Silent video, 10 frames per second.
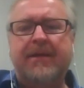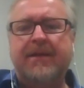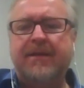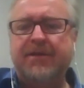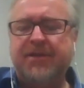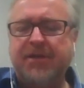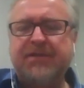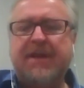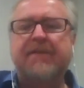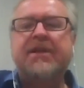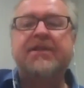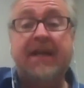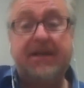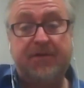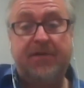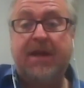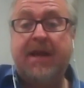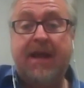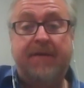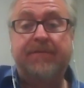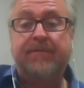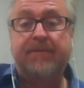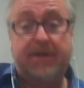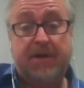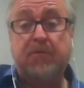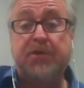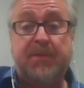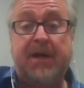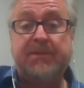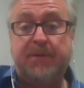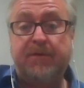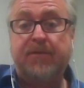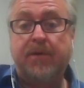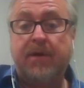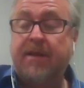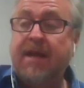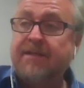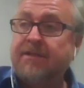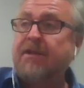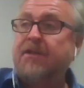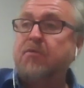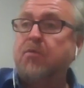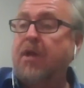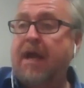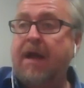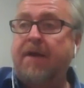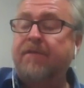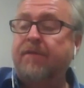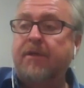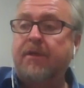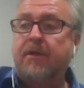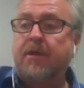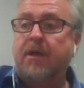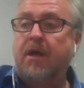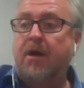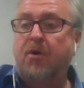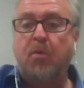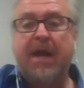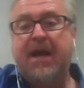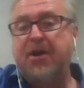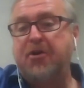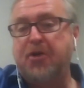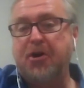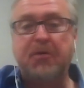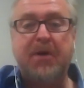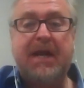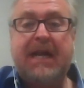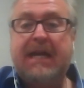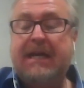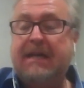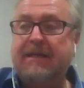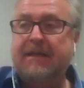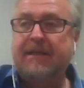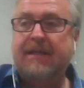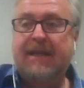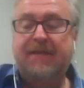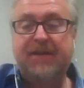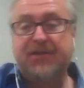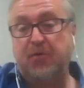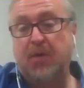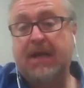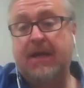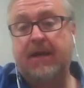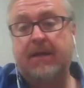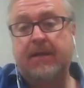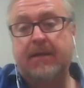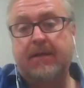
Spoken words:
that shows every sector they have that they're responsible for. And that sector will have a red or a green. And if it's a red,